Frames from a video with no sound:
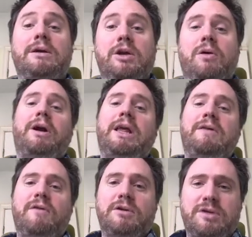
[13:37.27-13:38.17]
You are an
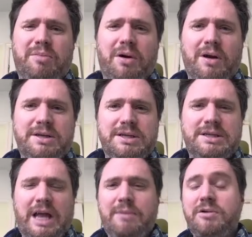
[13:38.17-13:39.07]
evolutionary
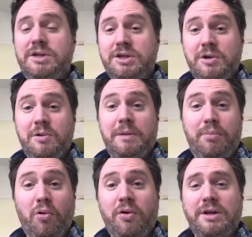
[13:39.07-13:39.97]
biologist able to do
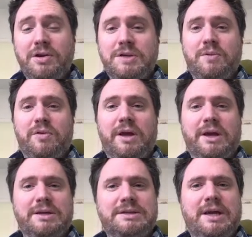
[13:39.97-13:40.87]
important and useful
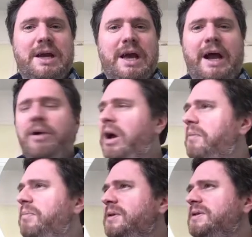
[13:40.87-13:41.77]
things, and it will
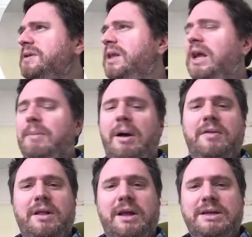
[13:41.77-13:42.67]
help us think
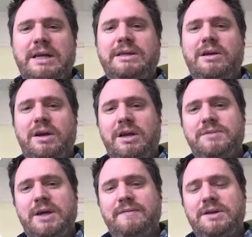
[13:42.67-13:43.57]
about the intended learning
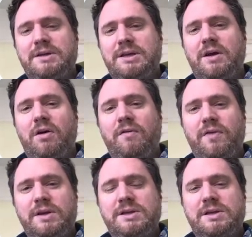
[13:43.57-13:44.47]
objective of
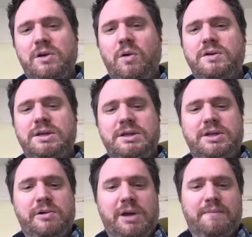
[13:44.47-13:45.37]
this course and this
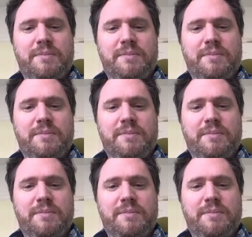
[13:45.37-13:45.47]
unit.